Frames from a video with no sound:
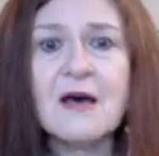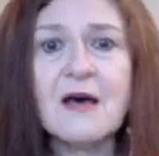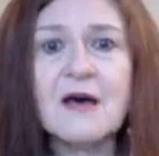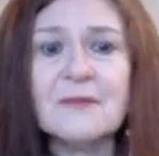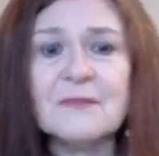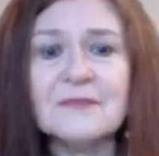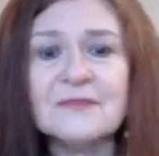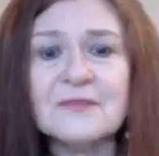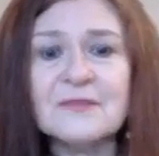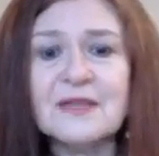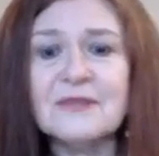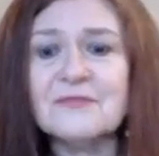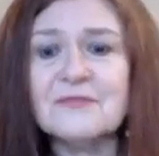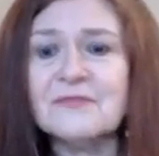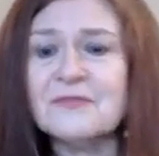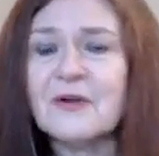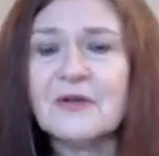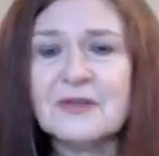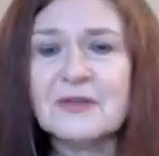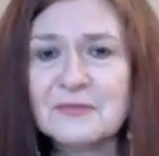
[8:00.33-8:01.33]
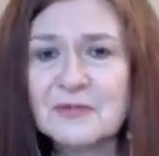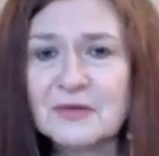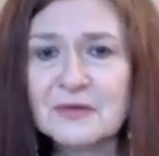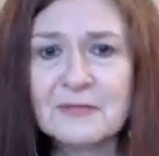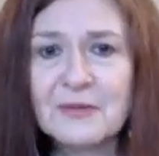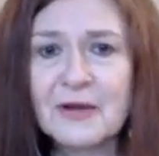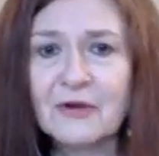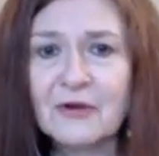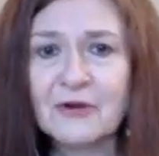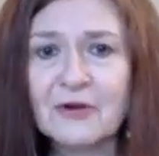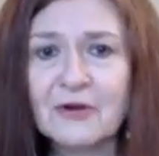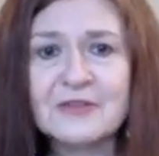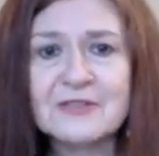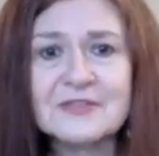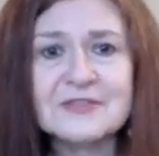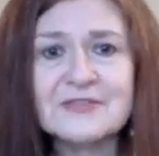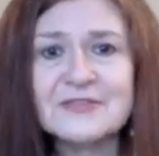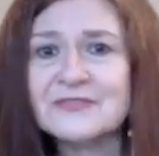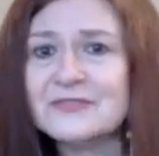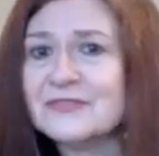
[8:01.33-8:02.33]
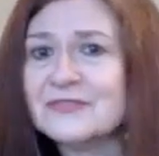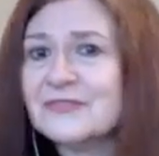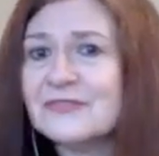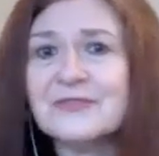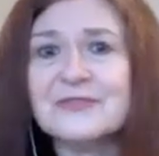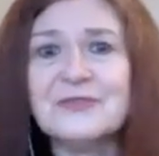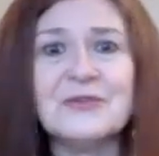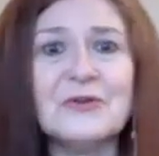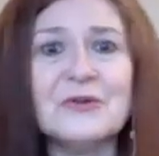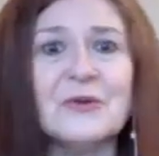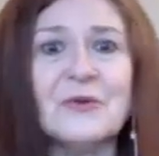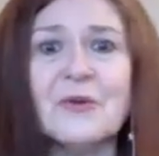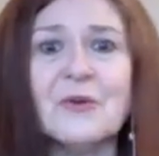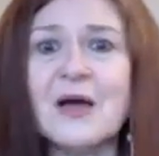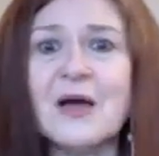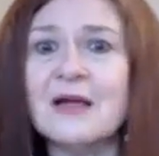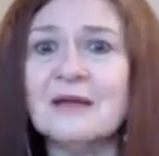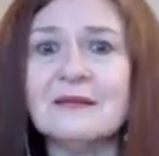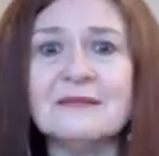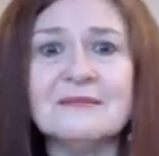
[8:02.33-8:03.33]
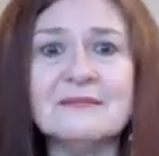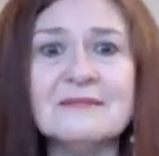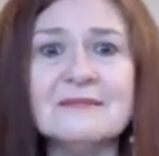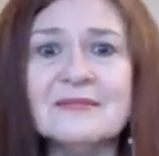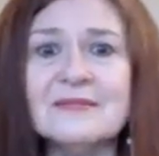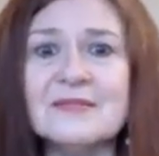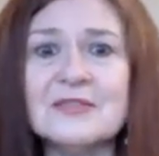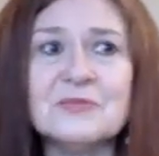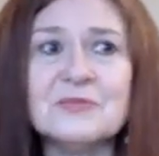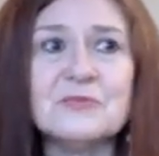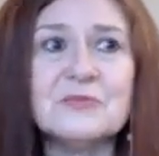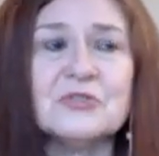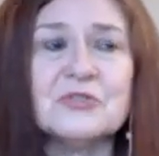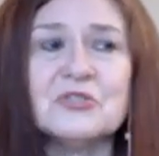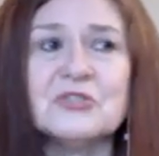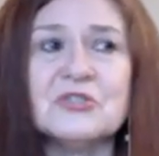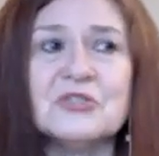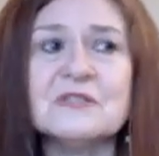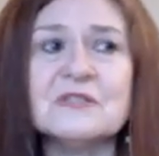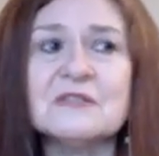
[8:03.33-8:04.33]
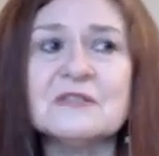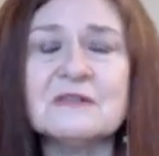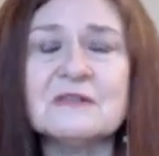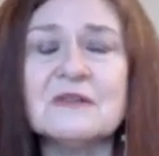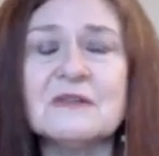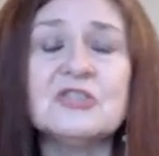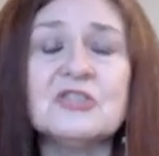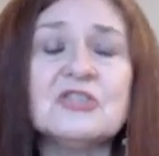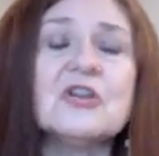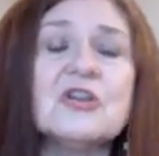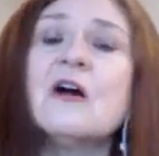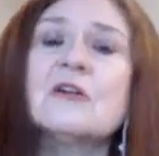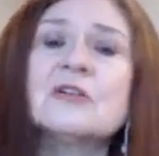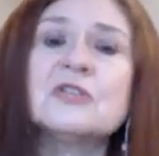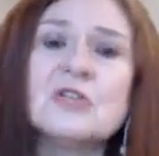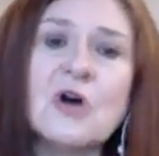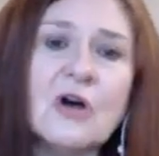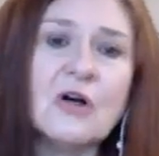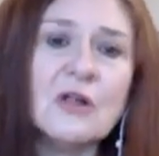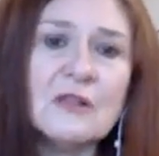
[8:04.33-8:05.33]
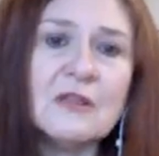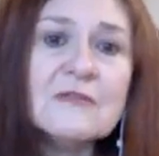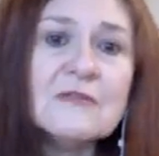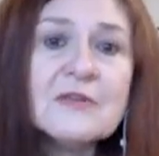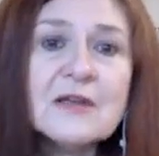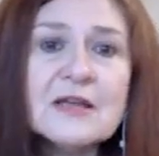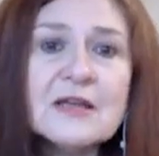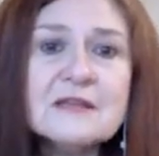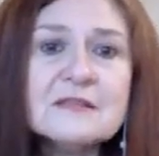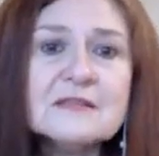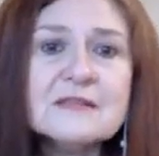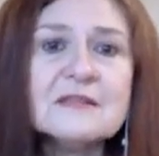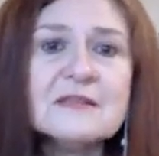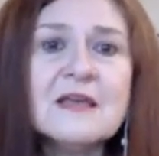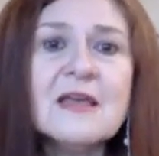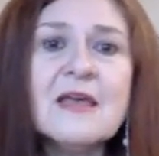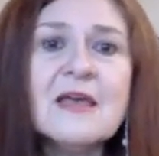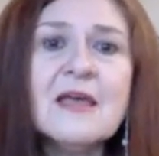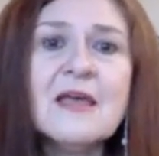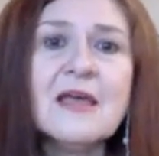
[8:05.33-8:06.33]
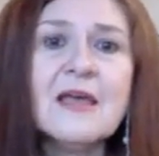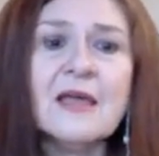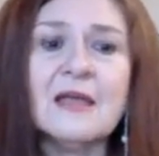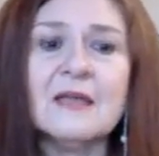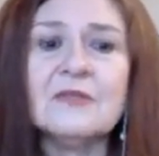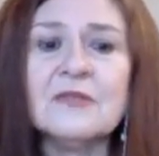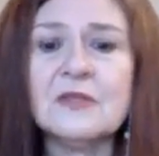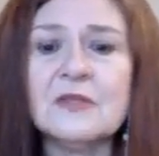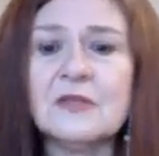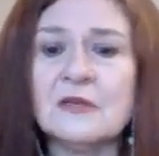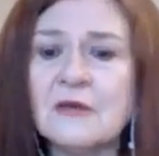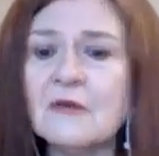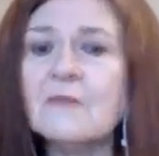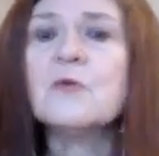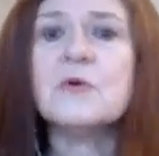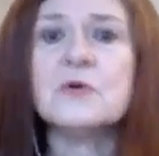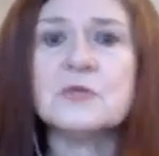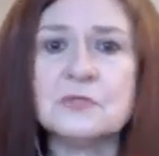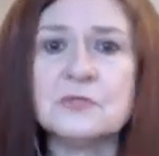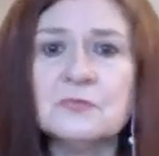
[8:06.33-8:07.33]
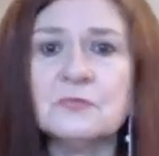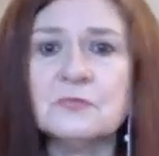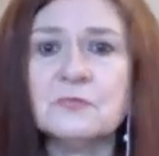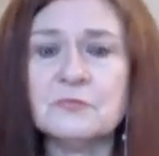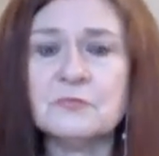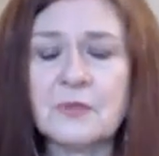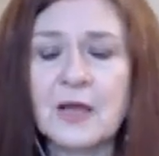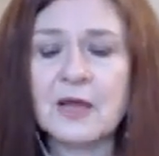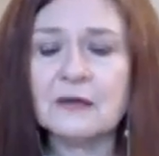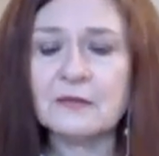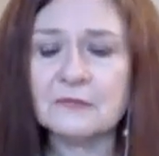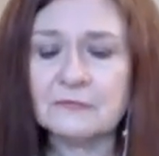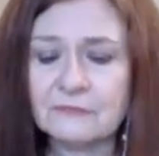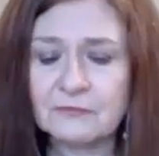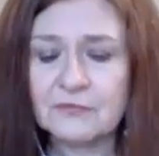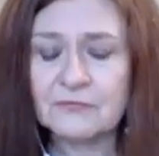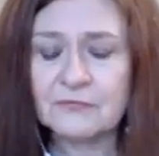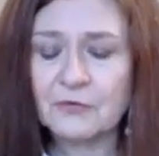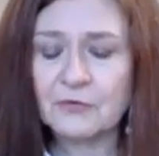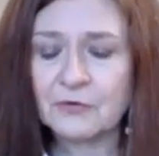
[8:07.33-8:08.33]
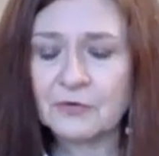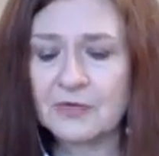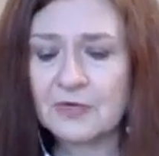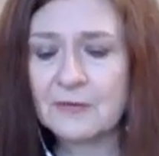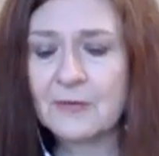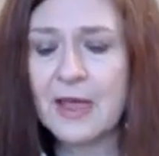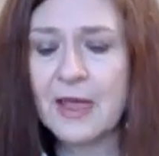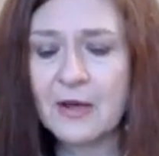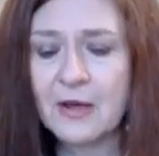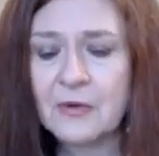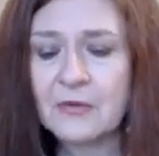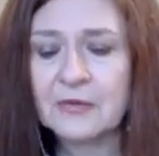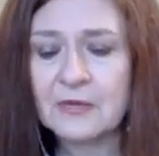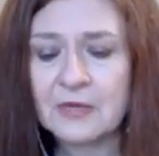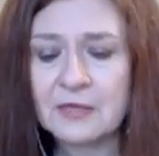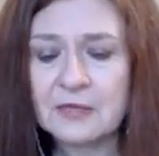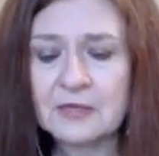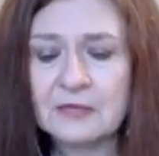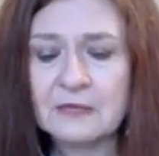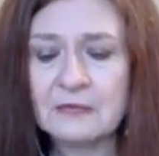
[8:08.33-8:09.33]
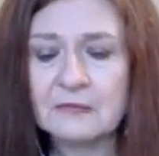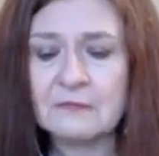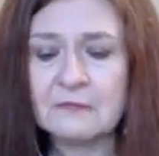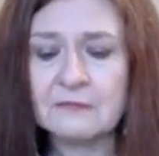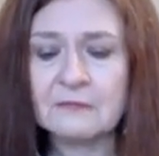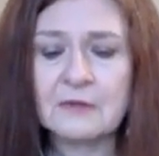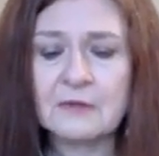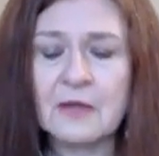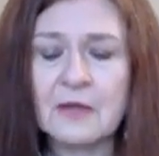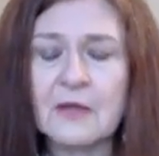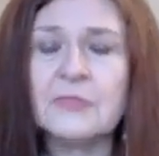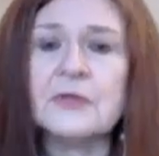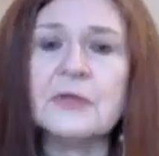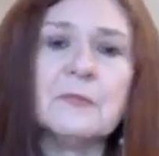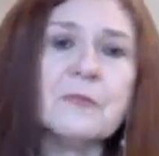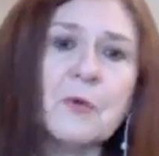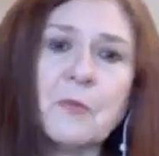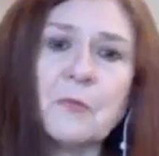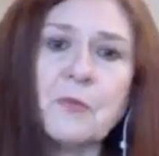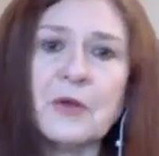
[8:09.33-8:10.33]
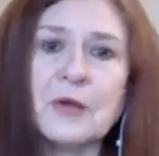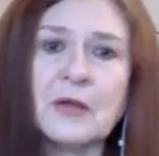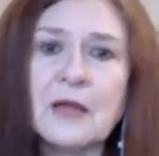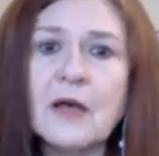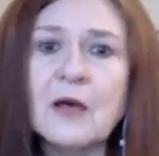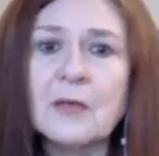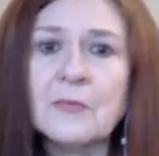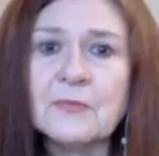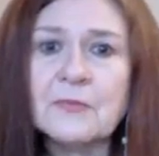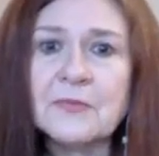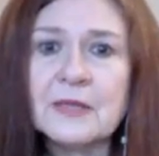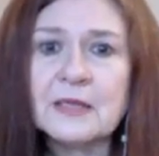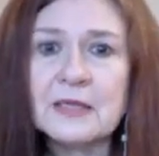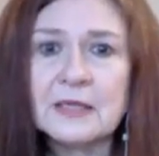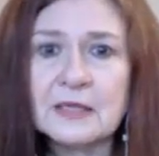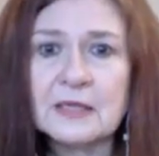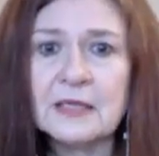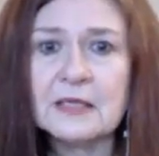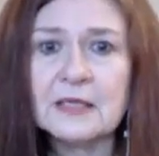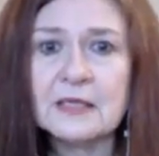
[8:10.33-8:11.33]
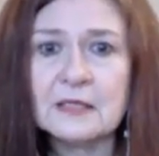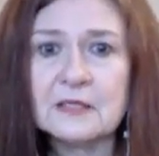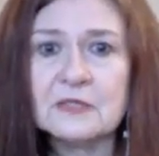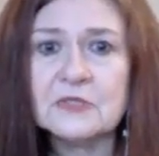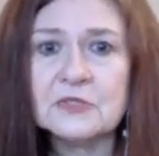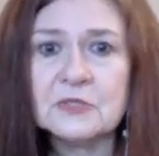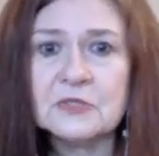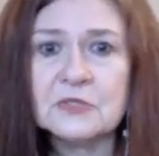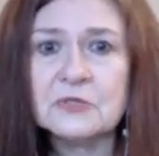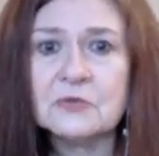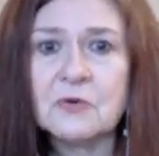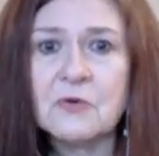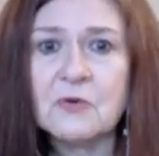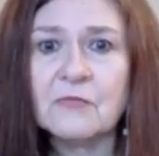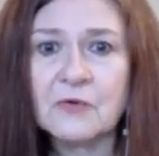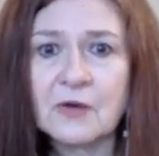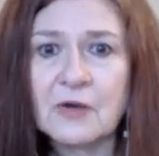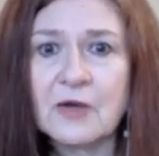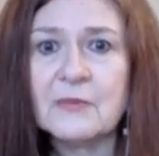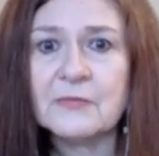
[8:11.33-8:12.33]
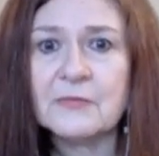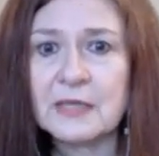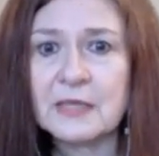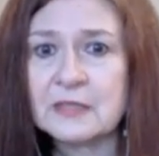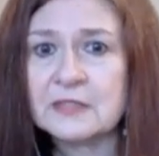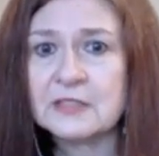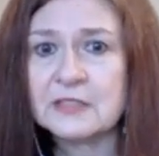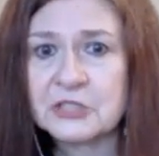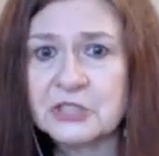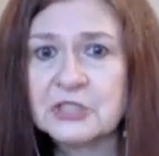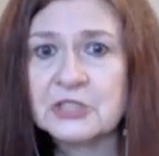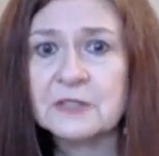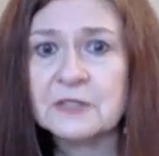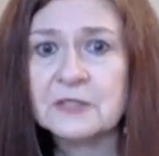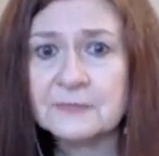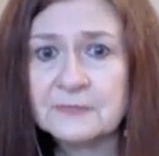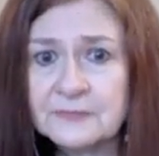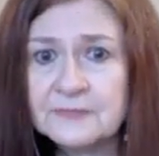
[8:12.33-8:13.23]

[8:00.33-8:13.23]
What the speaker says: He had very committed parents. I This was just a shock to all of us. And then, of course, I referred him out, and he got the appropriate help that he needed to overcome that addiction.